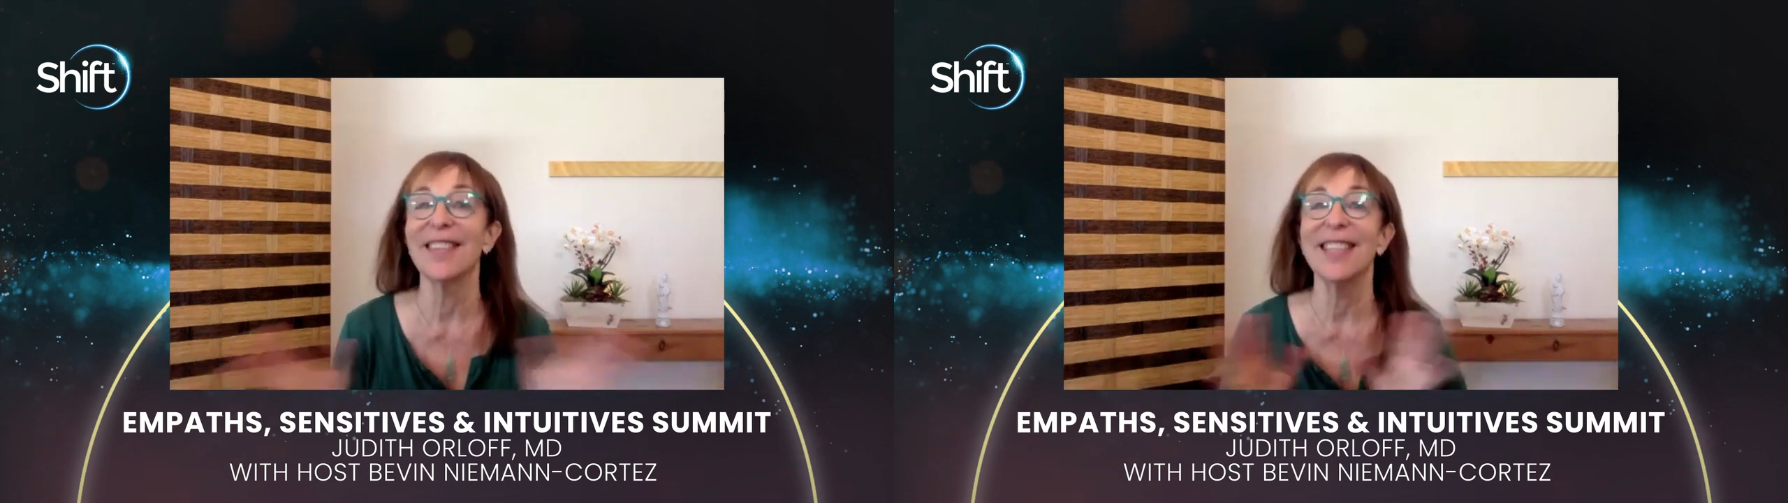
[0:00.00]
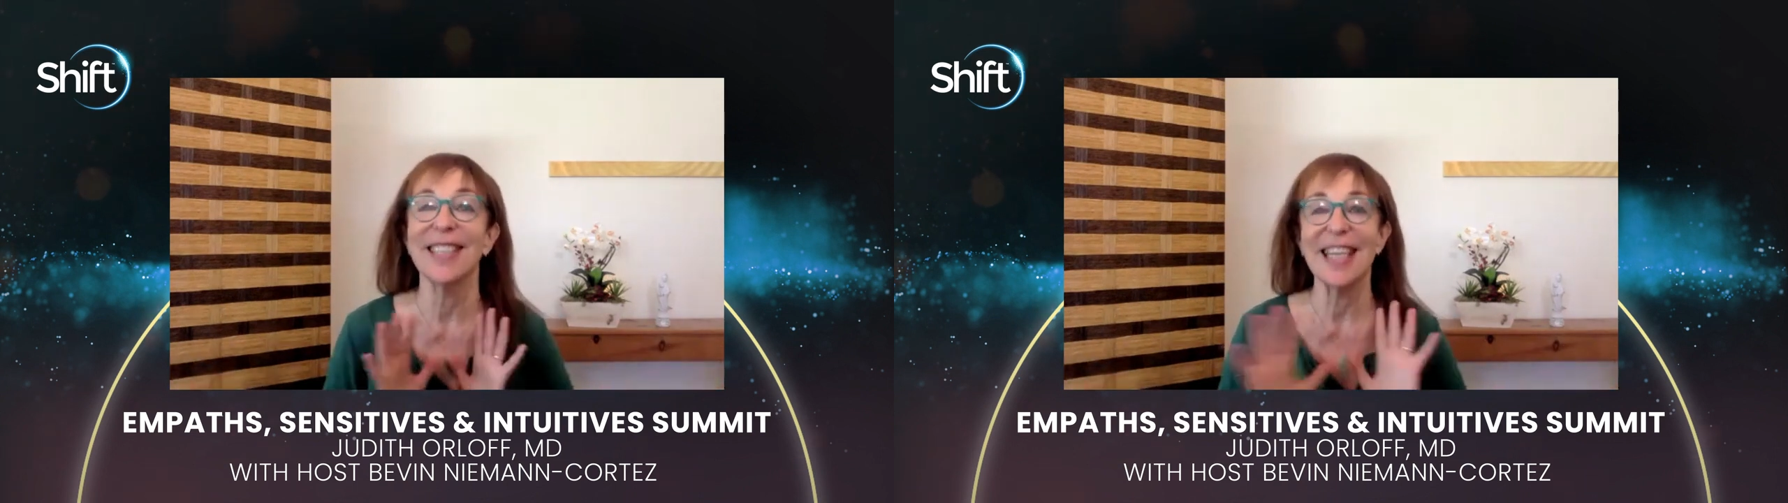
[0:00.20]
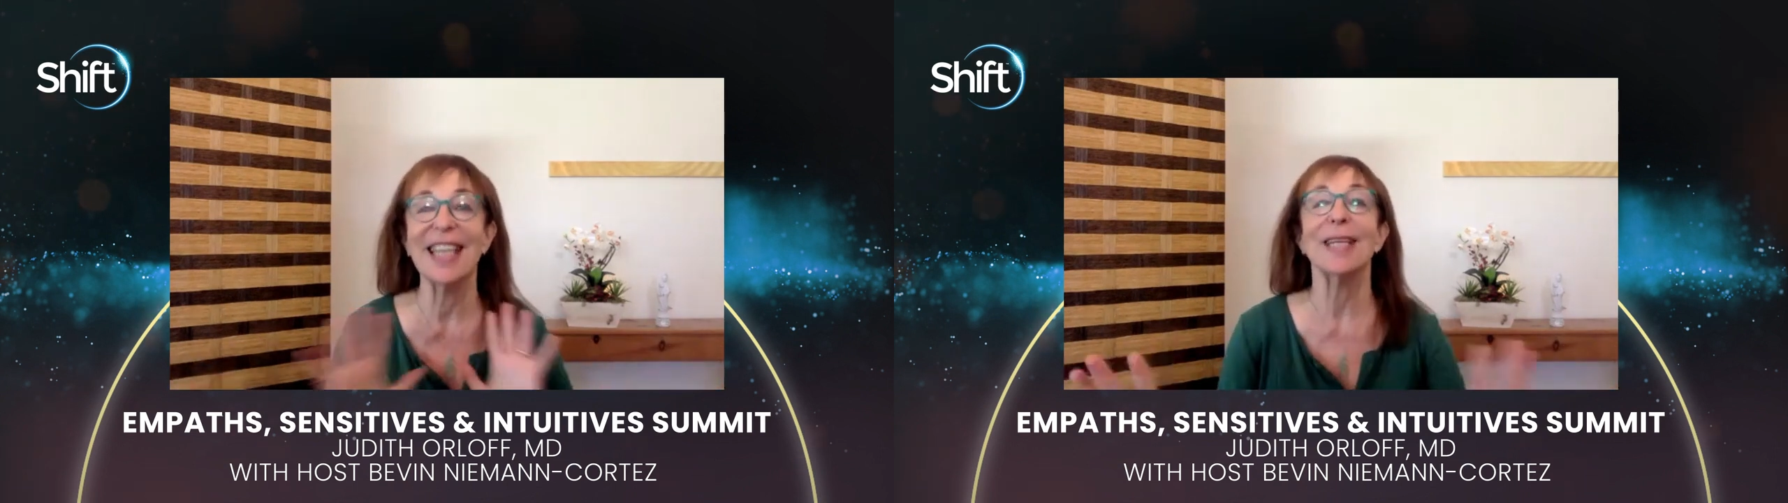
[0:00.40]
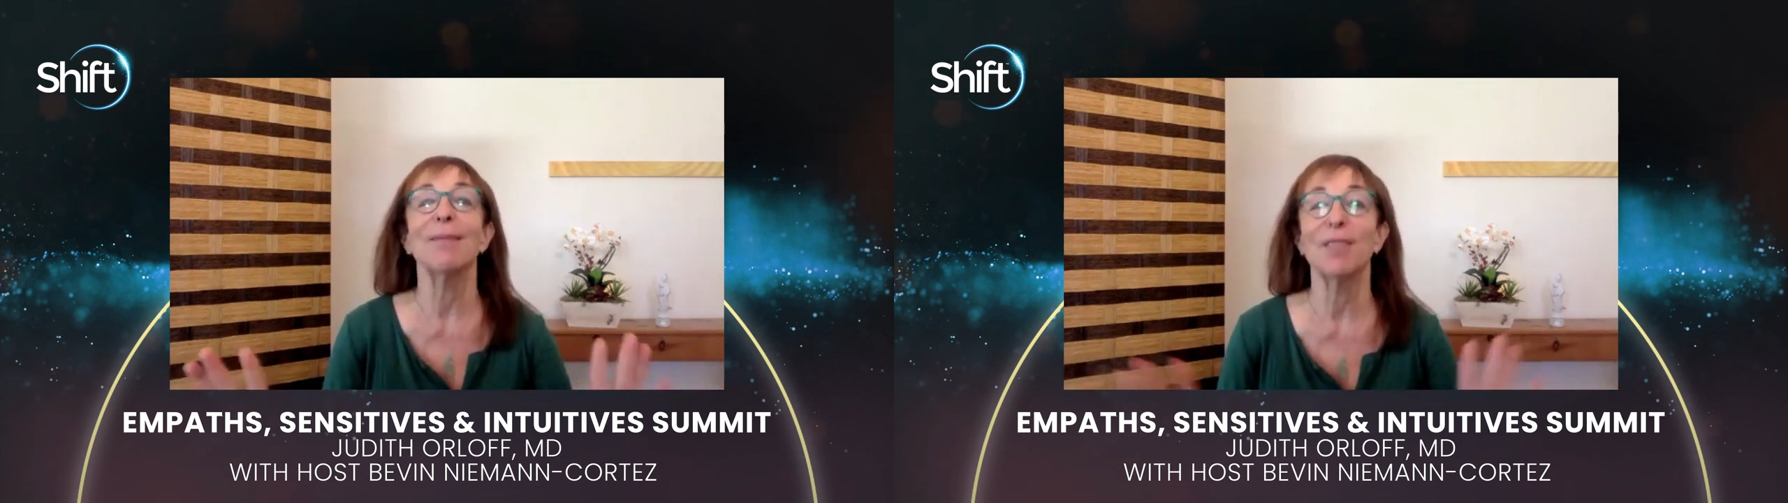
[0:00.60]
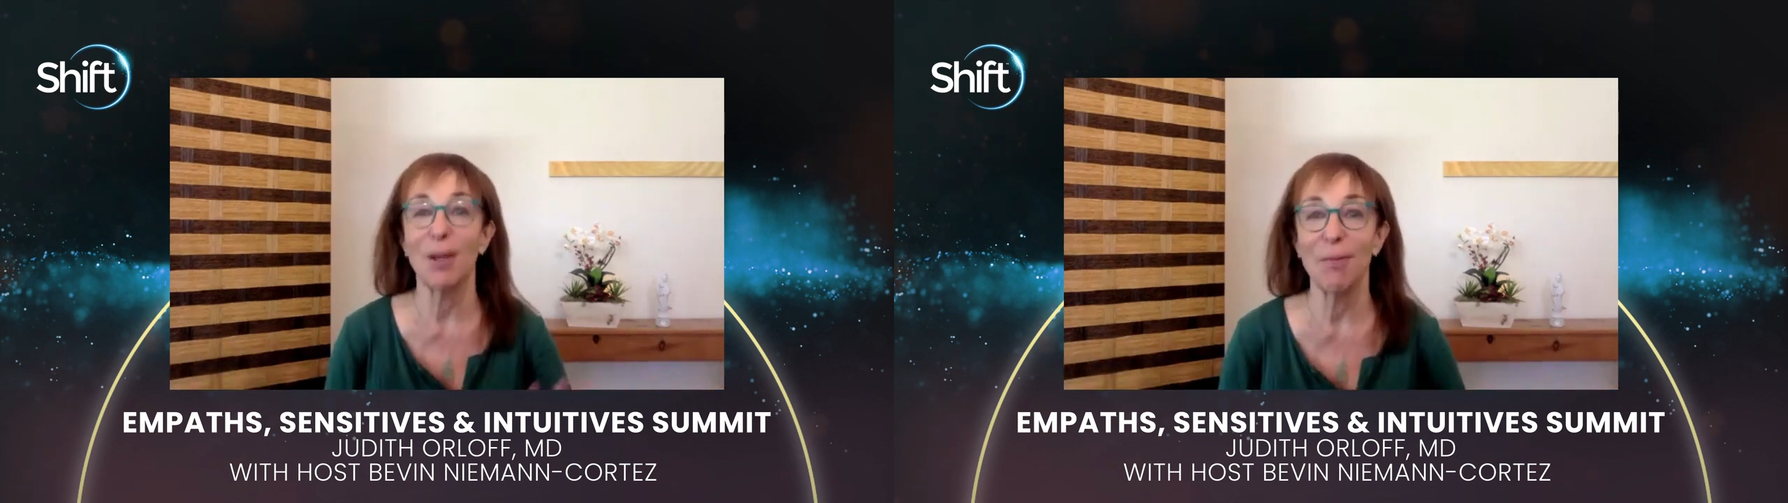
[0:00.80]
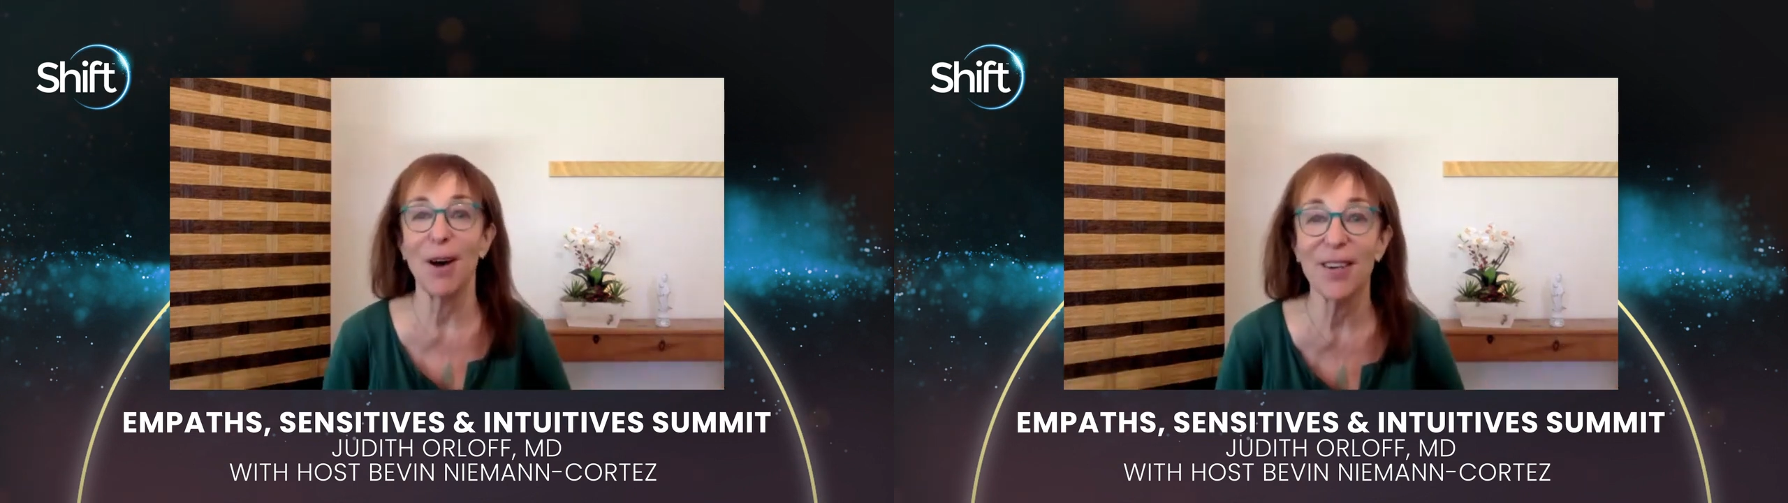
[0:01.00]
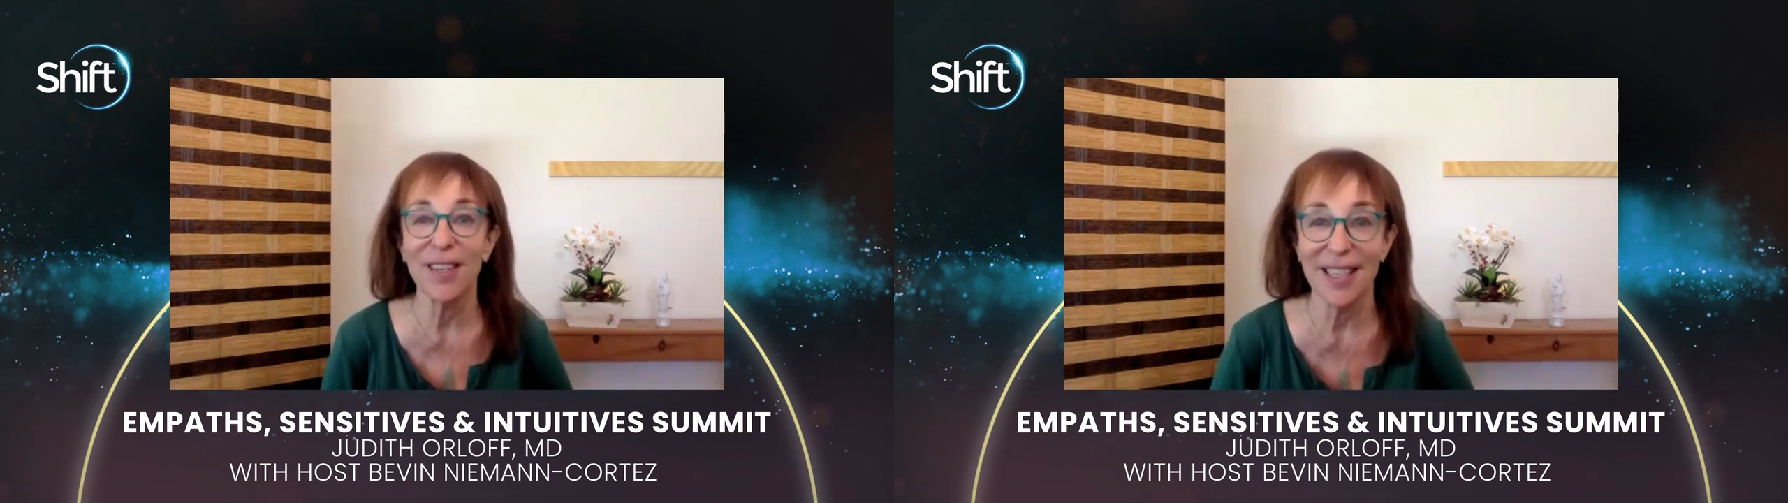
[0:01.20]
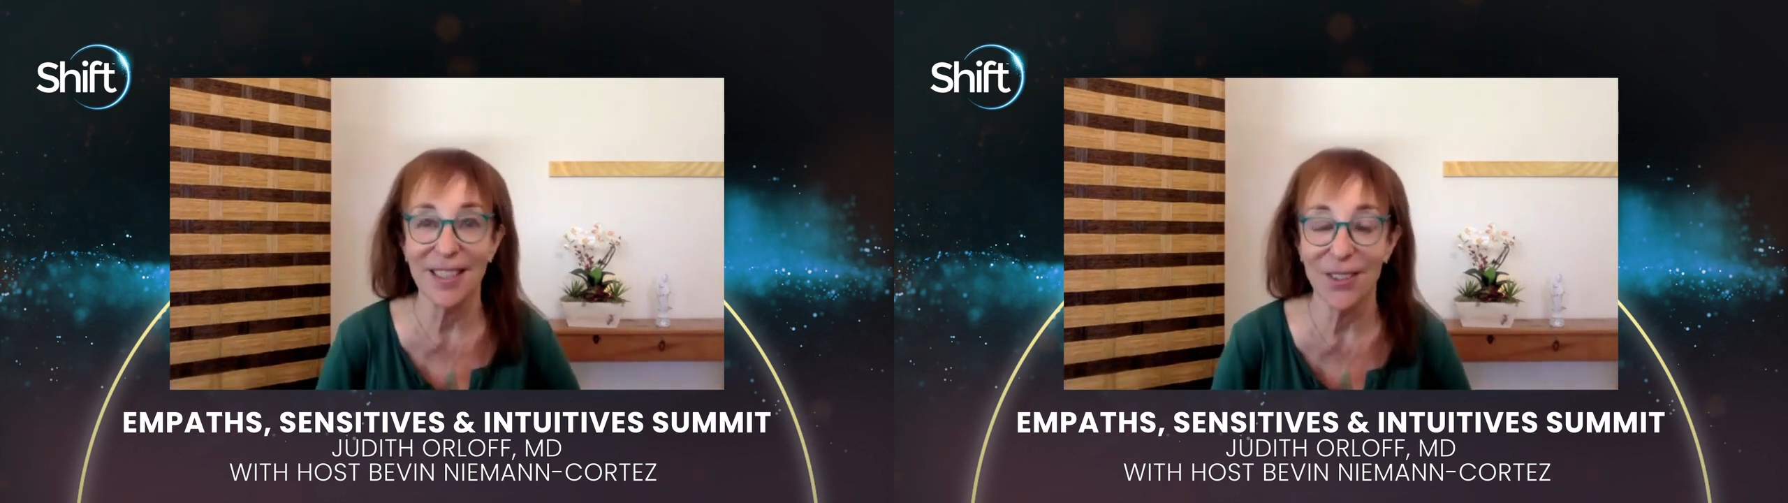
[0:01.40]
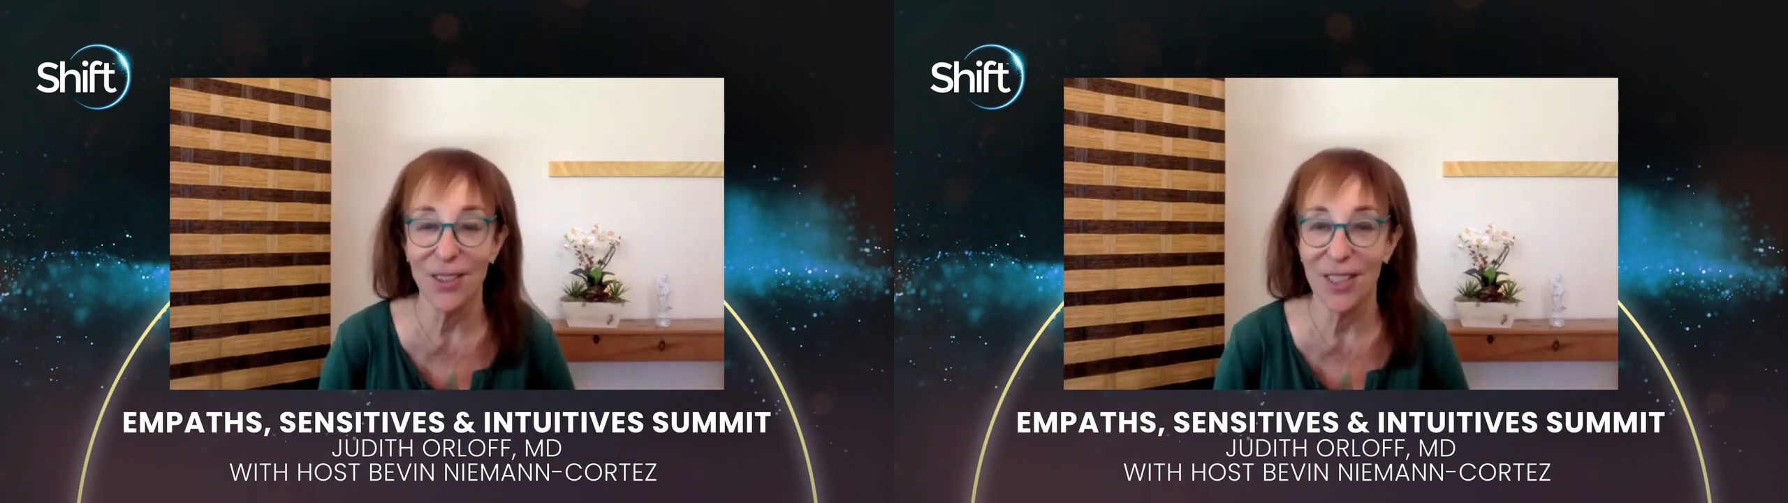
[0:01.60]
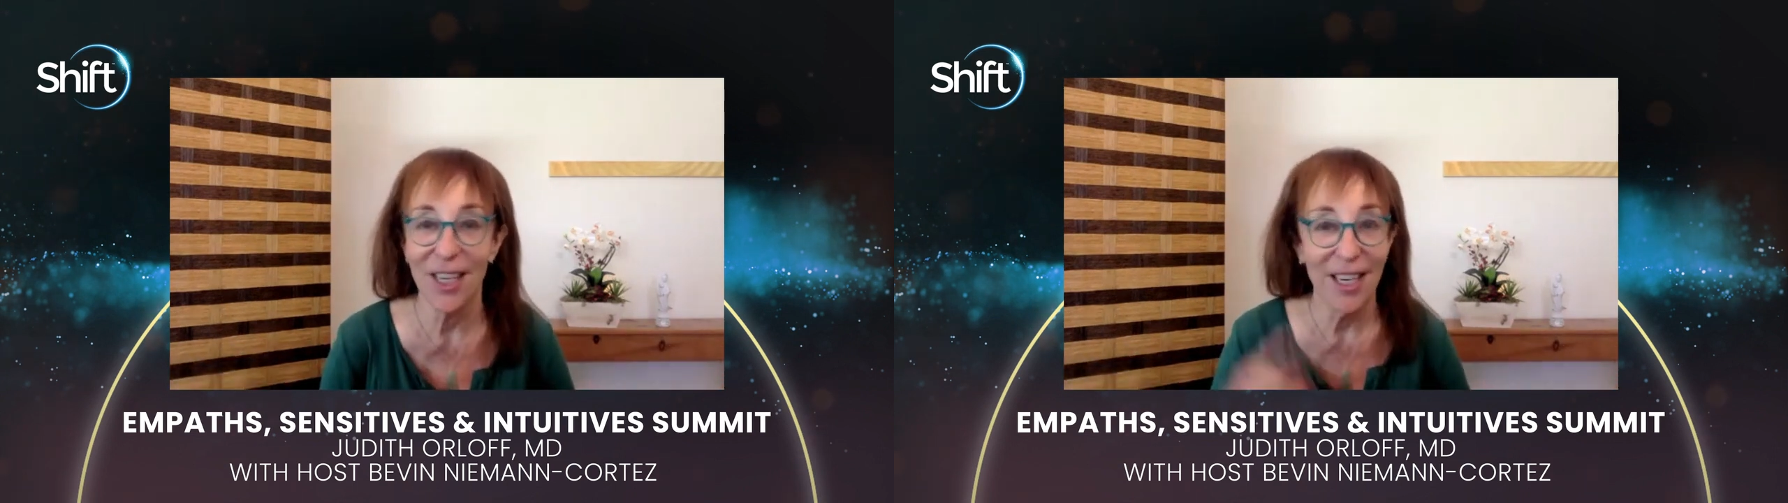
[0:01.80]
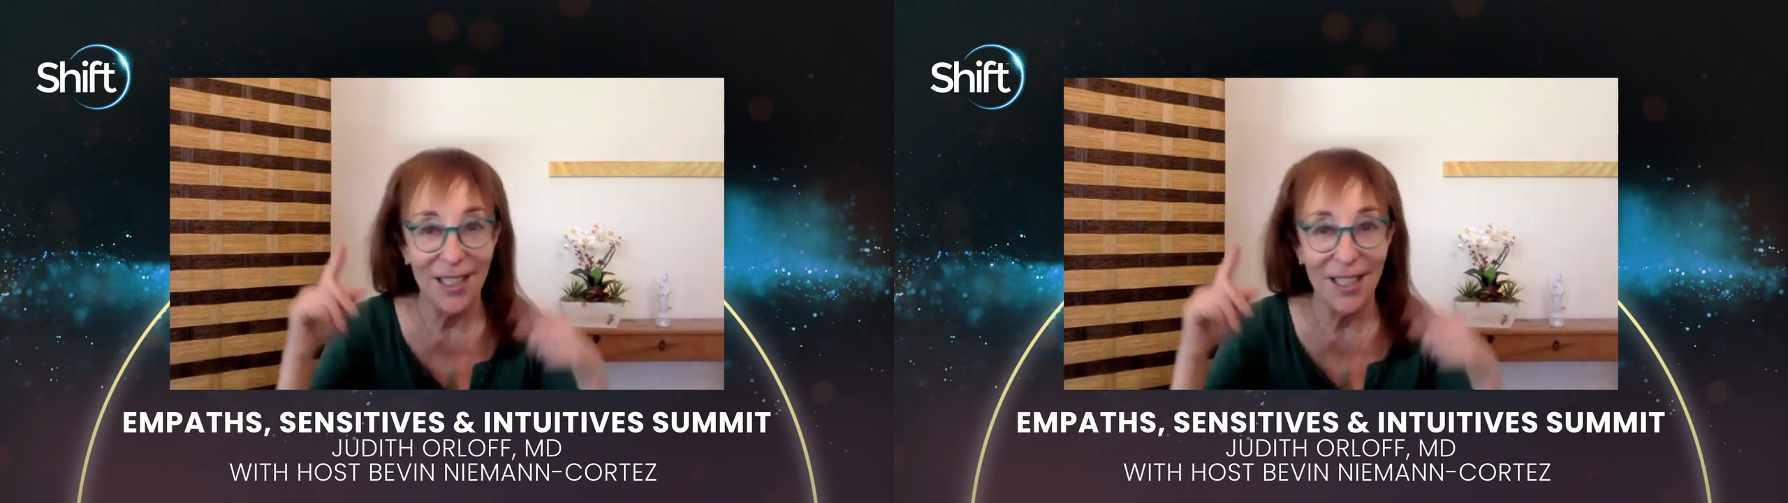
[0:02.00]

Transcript: just send them some heart energy.